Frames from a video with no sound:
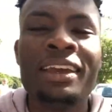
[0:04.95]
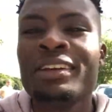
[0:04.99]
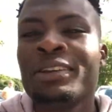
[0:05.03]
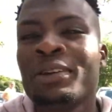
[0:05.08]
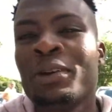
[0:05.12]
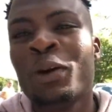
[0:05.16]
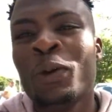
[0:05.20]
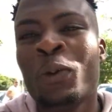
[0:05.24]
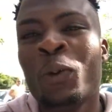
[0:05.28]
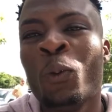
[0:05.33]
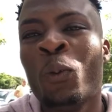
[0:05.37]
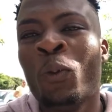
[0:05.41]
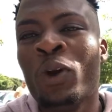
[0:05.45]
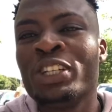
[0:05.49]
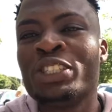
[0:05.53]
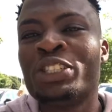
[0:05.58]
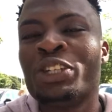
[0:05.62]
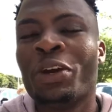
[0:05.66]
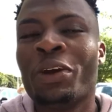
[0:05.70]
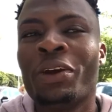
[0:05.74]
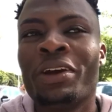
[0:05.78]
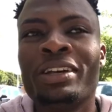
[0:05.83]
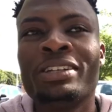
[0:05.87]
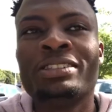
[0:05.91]
You know,
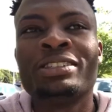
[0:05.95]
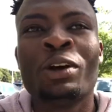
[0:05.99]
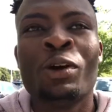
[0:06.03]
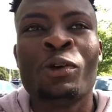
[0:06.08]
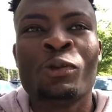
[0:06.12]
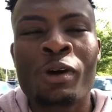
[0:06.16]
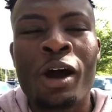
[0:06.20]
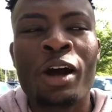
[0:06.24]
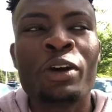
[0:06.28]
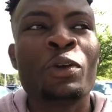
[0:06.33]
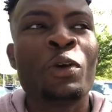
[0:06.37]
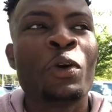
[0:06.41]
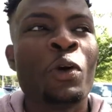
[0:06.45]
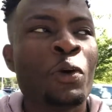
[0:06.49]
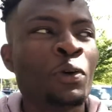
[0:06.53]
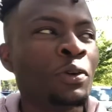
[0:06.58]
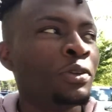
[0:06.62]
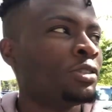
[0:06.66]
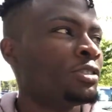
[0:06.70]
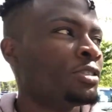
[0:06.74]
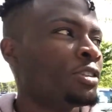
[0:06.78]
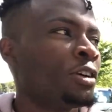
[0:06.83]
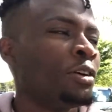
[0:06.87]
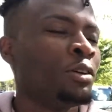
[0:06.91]
winter is around the
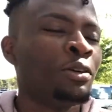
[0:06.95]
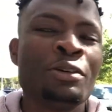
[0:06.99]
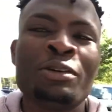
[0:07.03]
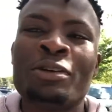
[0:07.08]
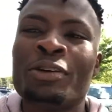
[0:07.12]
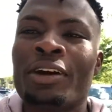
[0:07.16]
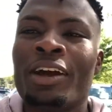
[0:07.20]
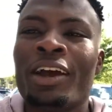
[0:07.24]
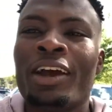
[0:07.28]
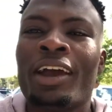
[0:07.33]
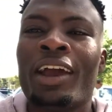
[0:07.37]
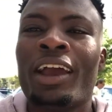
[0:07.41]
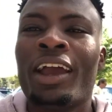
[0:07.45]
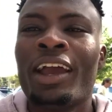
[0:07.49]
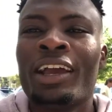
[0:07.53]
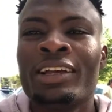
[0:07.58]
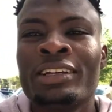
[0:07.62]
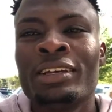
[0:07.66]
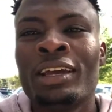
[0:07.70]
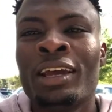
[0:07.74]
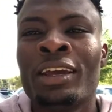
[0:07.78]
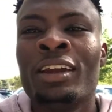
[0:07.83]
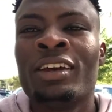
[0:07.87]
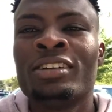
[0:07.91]
corner, so
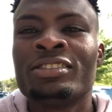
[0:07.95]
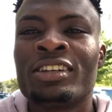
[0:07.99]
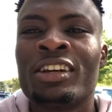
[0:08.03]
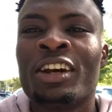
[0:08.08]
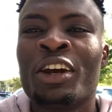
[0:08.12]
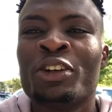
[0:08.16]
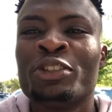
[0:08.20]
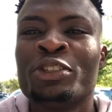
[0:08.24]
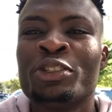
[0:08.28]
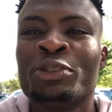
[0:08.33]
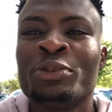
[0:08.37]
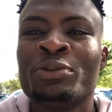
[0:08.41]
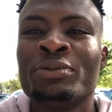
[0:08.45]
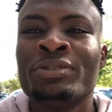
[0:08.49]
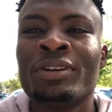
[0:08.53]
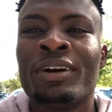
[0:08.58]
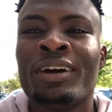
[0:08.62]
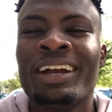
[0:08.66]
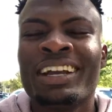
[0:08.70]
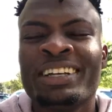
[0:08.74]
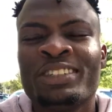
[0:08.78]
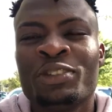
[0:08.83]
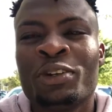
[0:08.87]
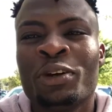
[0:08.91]
it doesn't hurt you, you
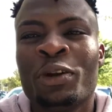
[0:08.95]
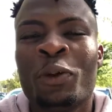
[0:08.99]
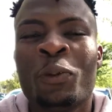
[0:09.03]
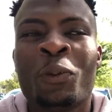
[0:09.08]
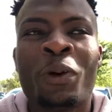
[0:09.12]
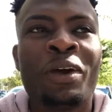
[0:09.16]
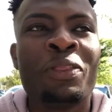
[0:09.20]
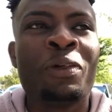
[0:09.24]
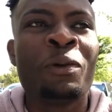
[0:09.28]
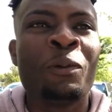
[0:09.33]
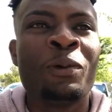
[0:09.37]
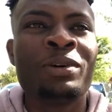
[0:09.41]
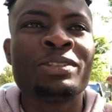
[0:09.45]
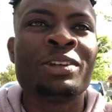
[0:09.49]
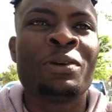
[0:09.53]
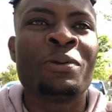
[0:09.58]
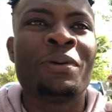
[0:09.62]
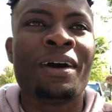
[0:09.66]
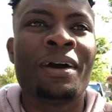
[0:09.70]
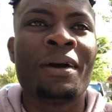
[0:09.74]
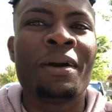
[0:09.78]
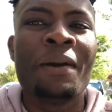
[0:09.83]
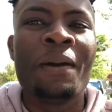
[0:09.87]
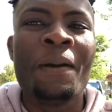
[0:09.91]
know, enjoy the weather once in a
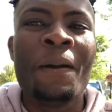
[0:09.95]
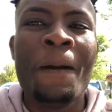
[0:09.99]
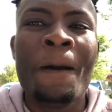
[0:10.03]
while.